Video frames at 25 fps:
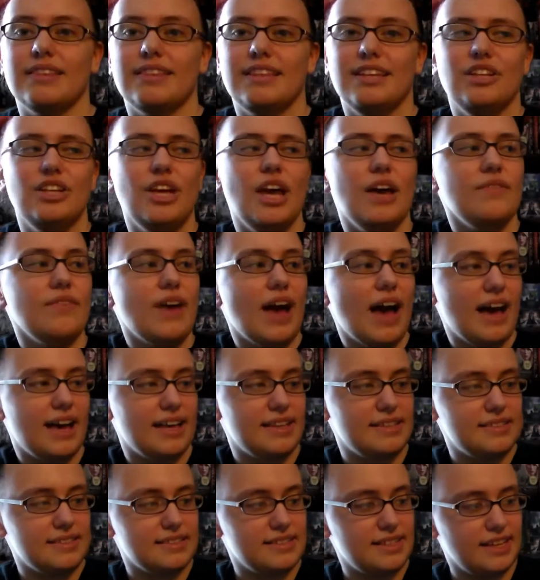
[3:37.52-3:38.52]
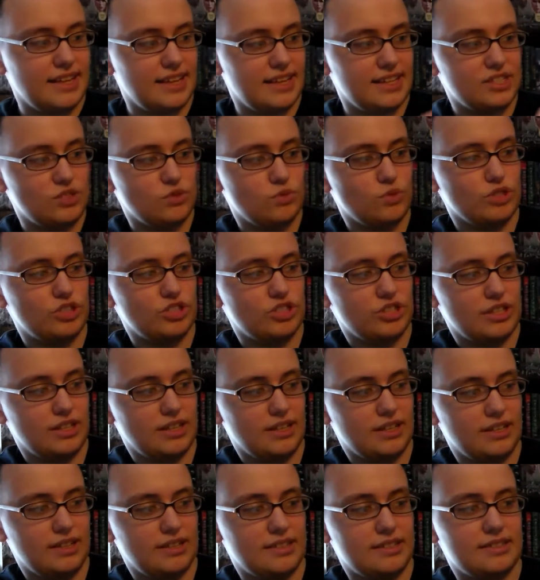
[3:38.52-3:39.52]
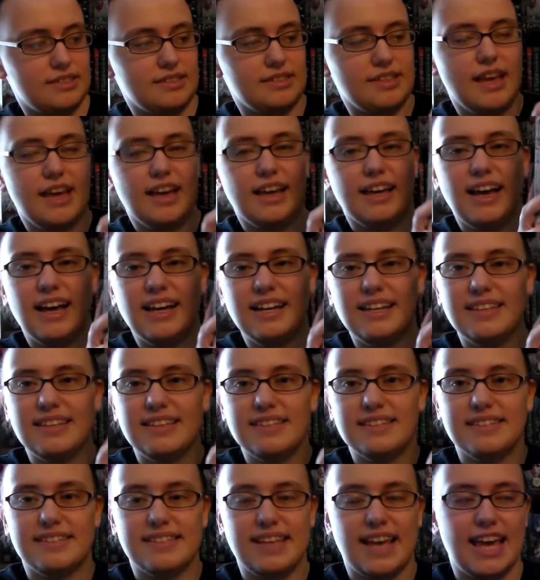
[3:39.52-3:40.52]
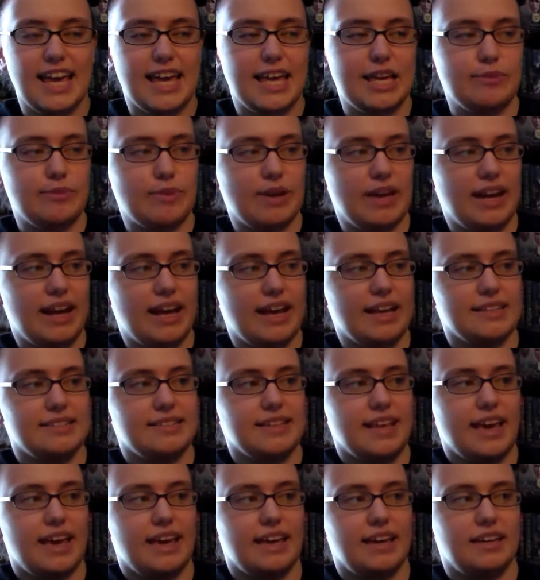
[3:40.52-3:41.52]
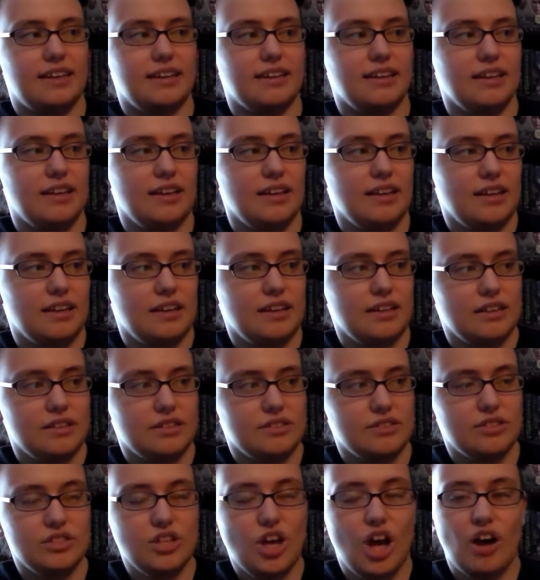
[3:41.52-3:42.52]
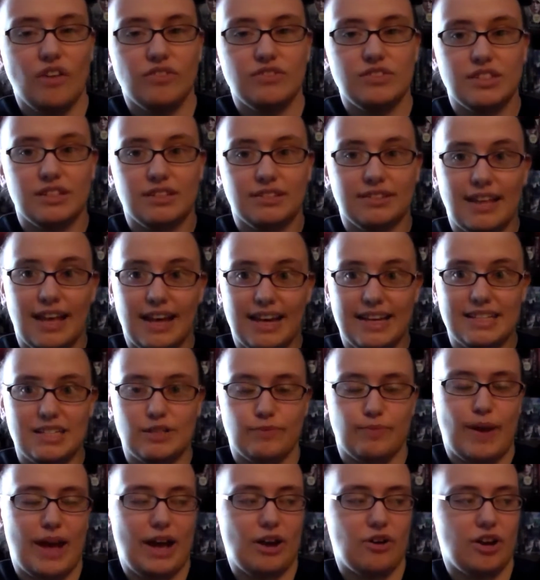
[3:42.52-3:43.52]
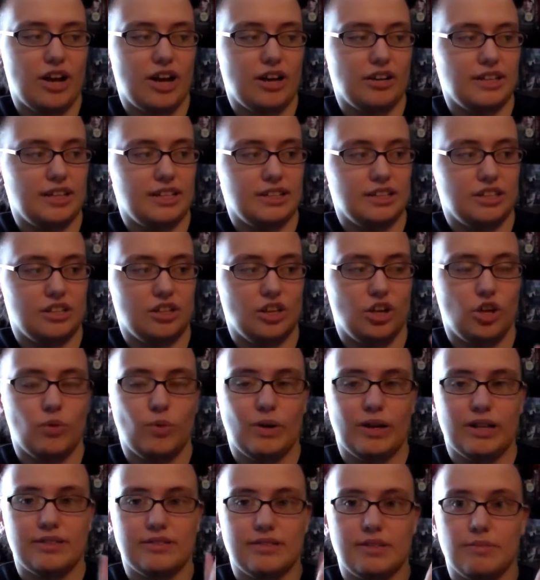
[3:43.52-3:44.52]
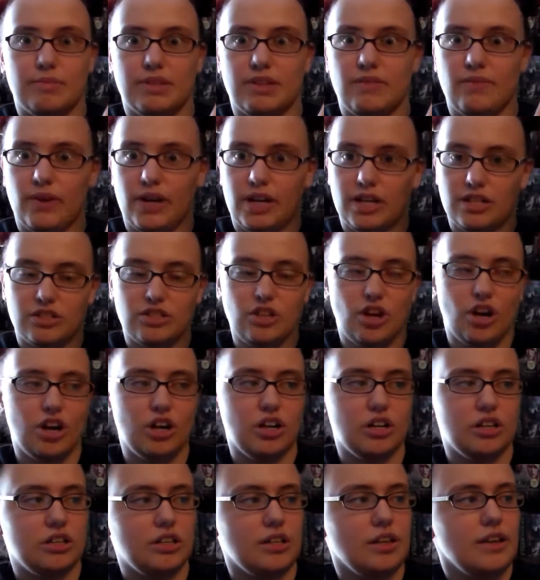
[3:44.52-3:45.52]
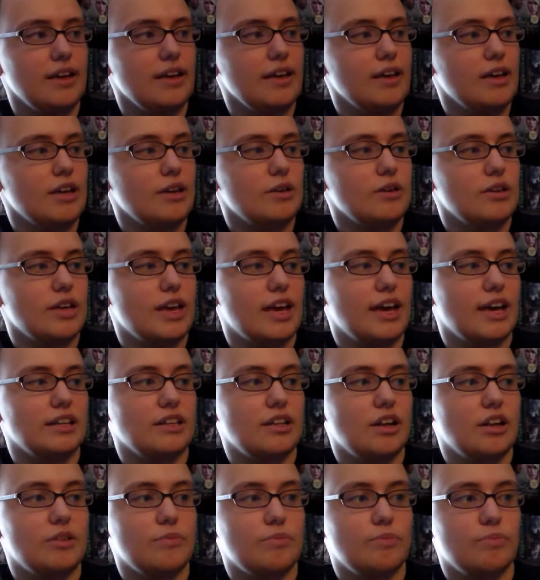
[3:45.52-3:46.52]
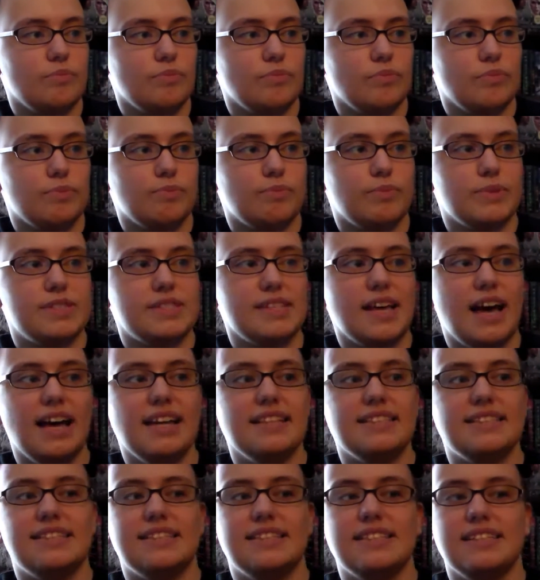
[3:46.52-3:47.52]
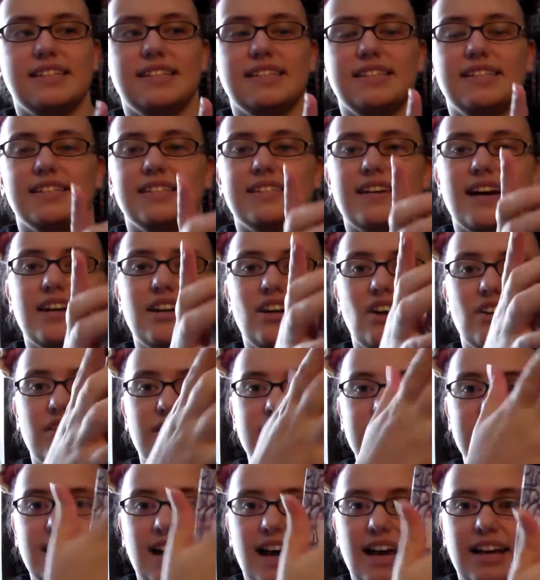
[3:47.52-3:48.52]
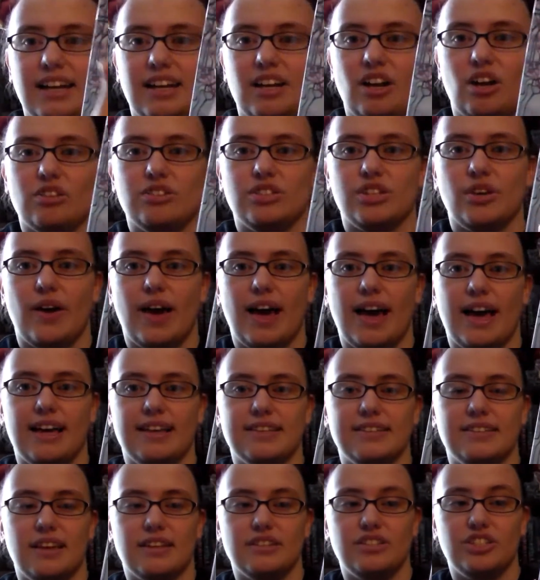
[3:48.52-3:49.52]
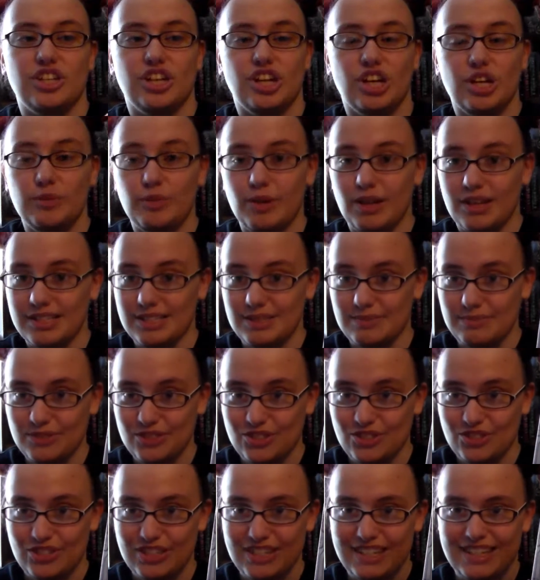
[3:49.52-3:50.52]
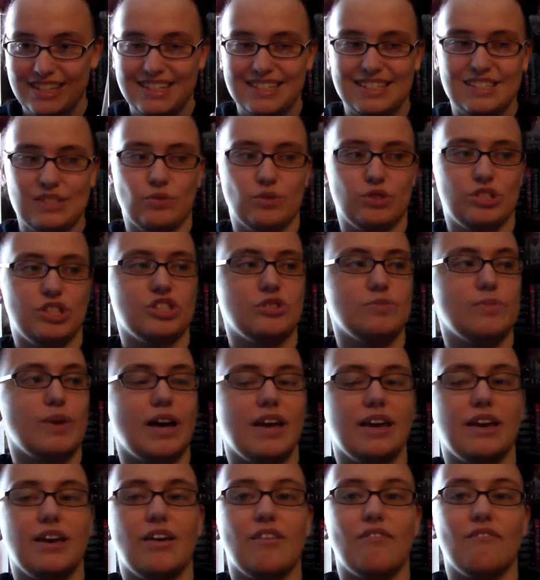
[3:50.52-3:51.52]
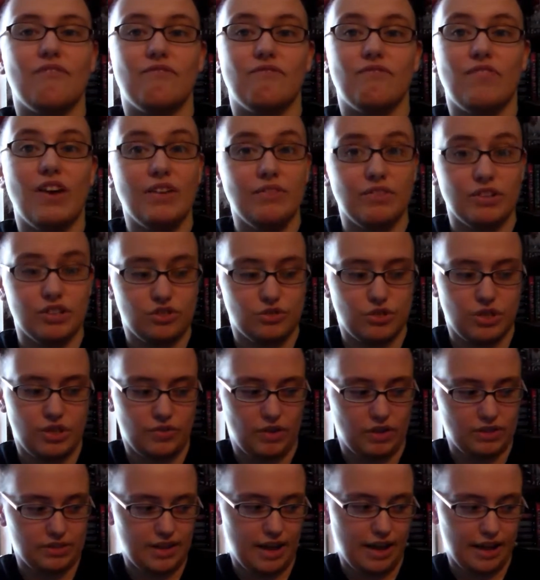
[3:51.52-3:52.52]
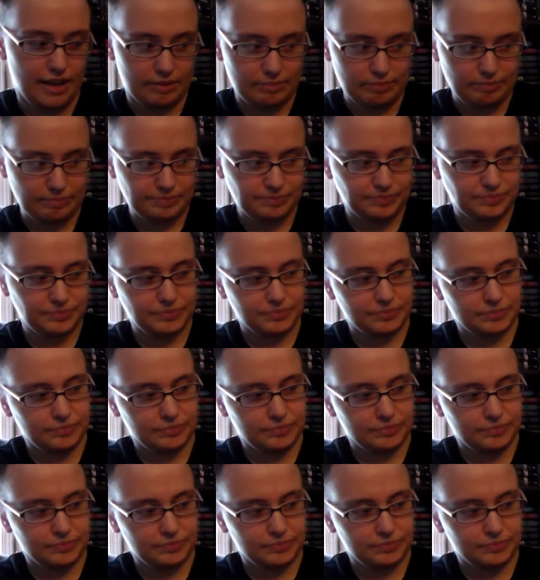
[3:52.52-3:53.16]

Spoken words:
Then you have Ice Kiss, which is kind of the same. It has a soft light background and then her wearing something very dark. And besides the design on the side, it also has cherry blossom trees, which is my favorite tree of all time.